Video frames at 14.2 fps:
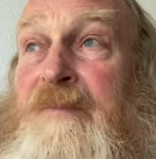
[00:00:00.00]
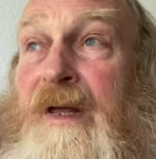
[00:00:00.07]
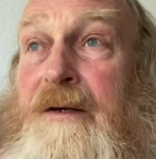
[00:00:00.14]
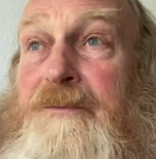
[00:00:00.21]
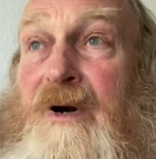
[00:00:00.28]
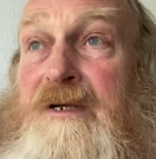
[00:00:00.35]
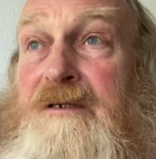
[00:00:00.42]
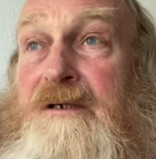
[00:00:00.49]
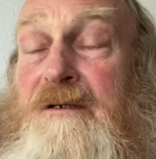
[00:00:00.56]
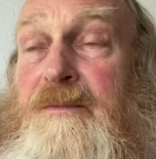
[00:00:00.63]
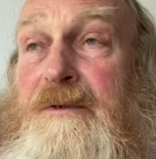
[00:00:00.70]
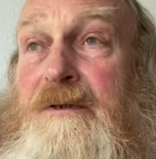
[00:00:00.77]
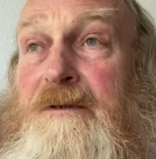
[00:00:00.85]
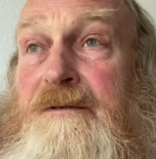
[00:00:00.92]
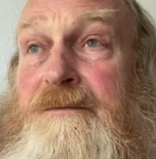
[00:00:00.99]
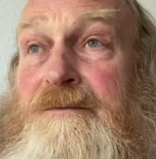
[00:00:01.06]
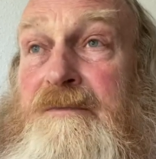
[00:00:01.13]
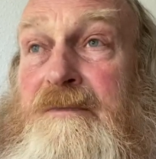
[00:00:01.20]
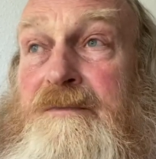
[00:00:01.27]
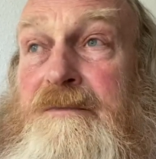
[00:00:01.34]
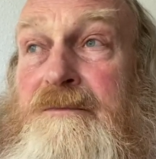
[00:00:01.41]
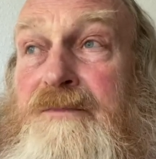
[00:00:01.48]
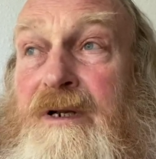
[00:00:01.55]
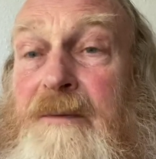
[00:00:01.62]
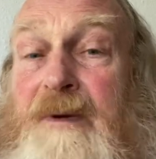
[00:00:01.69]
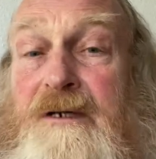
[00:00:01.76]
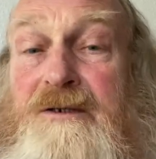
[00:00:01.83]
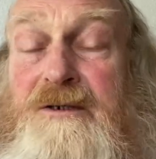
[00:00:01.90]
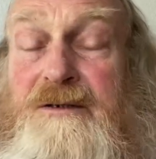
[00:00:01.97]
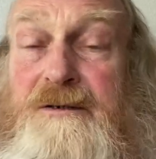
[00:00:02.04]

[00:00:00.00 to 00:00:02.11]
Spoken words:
at present, but pretty much